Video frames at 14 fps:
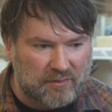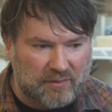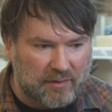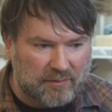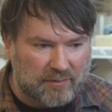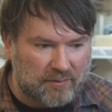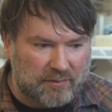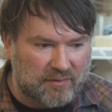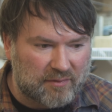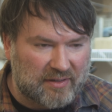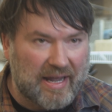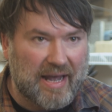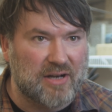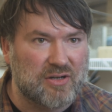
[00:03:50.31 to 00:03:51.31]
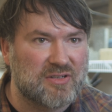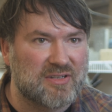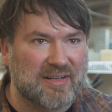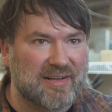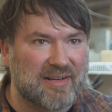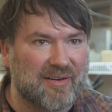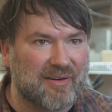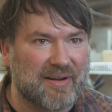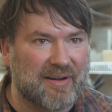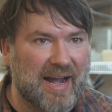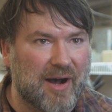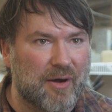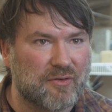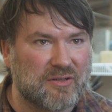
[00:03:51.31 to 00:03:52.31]
this sketch sitting on your
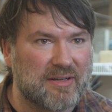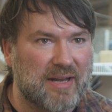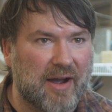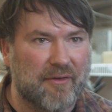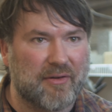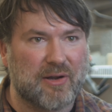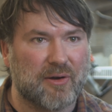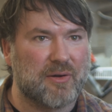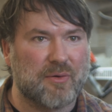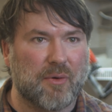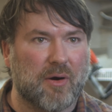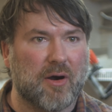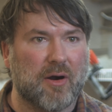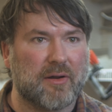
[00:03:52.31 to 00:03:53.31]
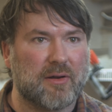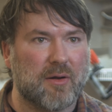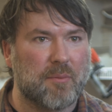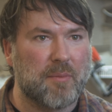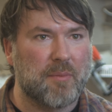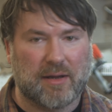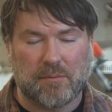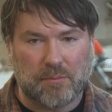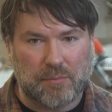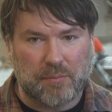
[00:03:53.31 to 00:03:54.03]
couch, and now here you are, making